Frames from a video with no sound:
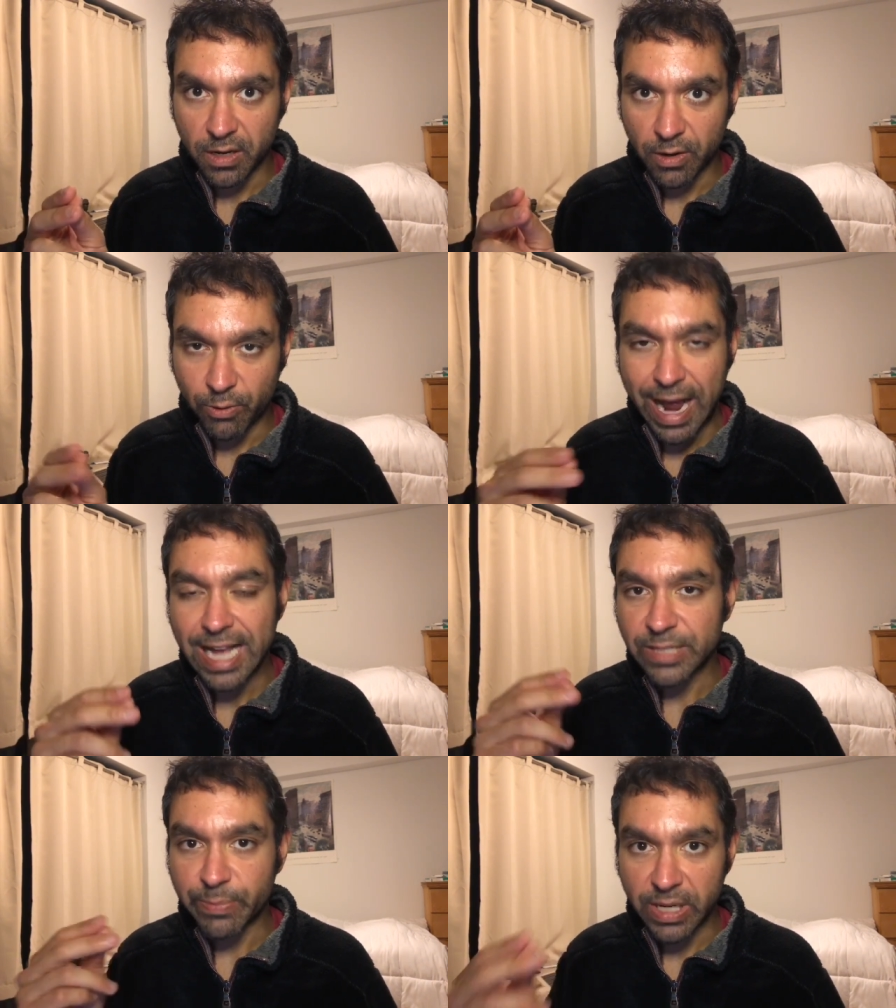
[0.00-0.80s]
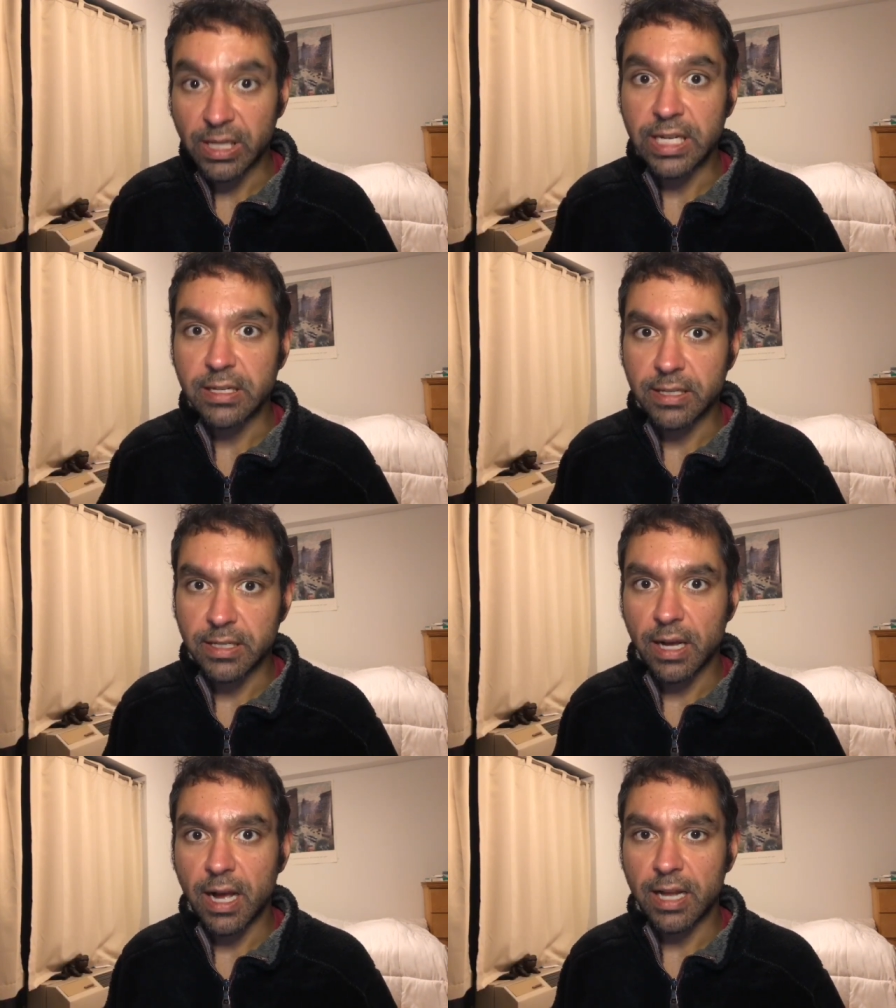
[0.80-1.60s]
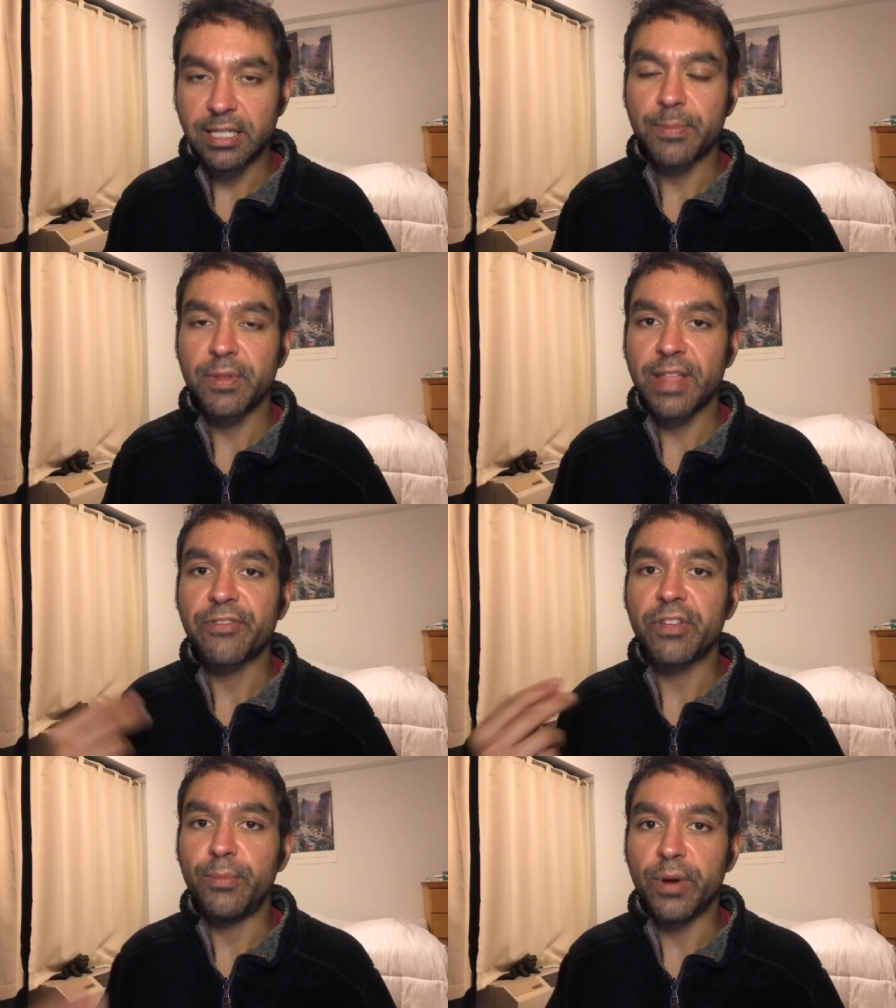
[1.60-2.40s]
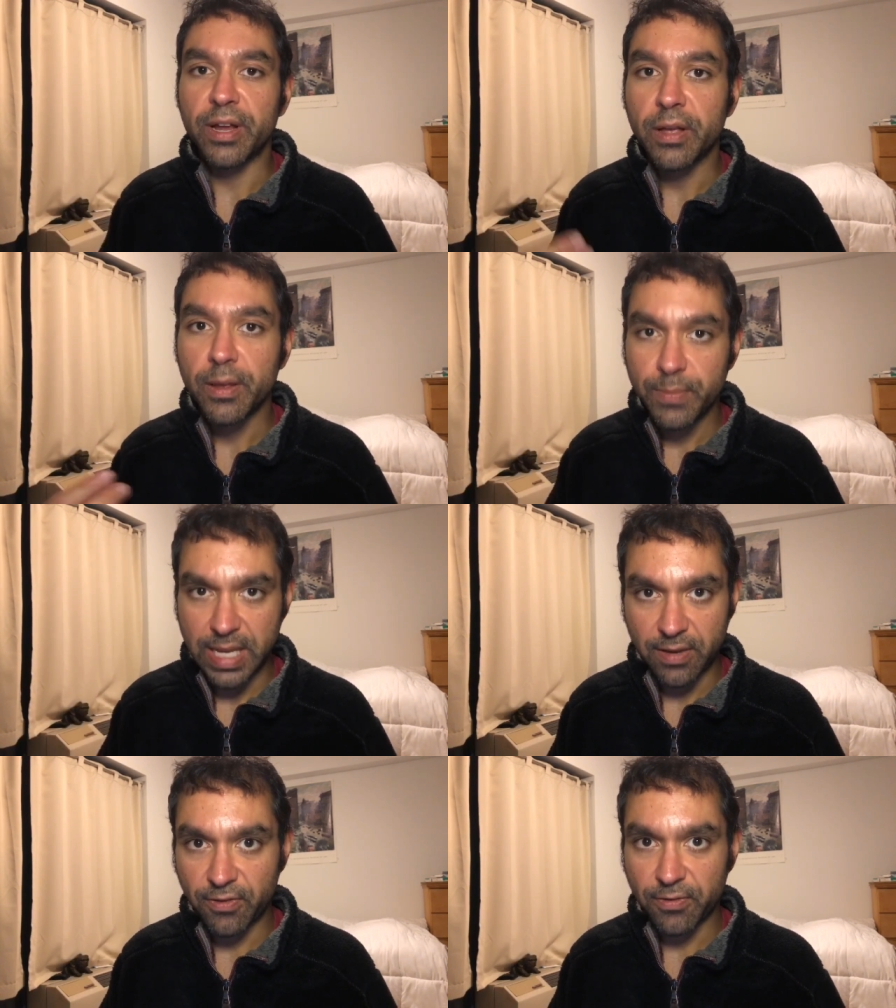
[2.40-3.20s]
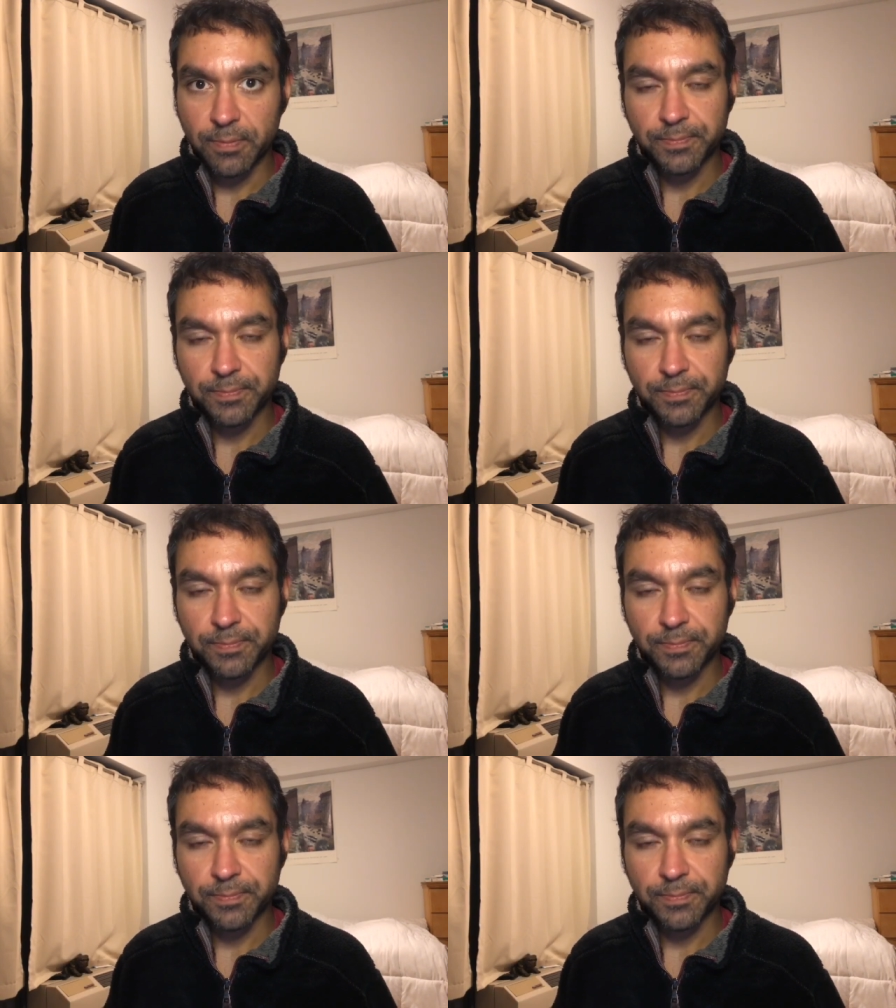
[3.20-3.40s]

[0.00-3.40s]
Grasp and cling to this concept. That's going to bring peace.